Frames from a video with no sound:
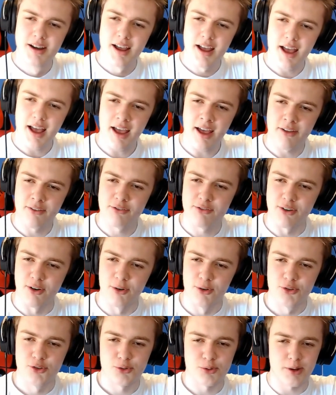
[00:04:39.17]

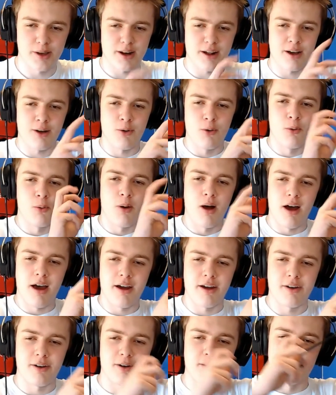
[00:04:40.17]
headphones with a
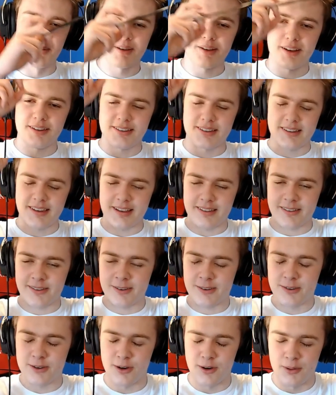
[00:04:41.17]
wire because it gets
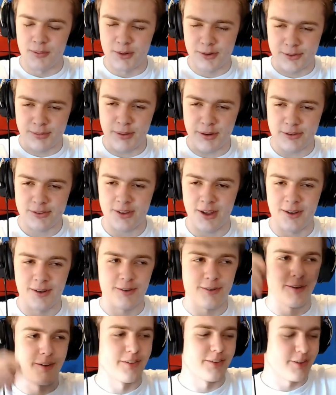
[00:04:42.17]
so much better sound
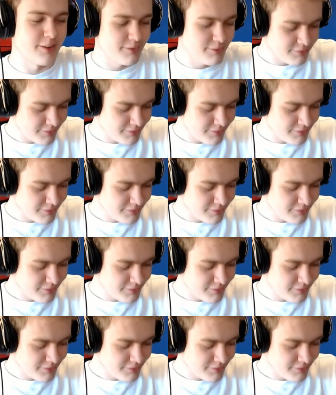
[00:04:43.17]
quality.